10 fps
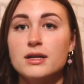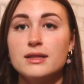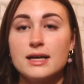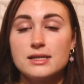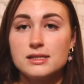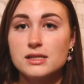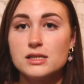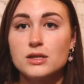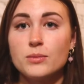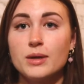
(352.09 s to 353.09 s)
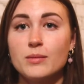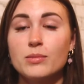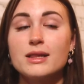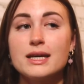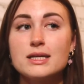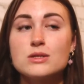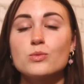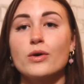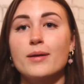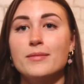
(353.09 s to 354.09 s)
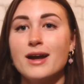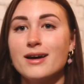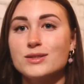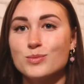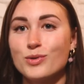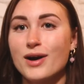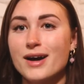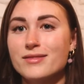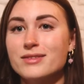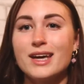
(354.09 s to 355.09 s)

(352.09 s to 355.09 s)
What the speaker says: that system in place where I'm not deprived.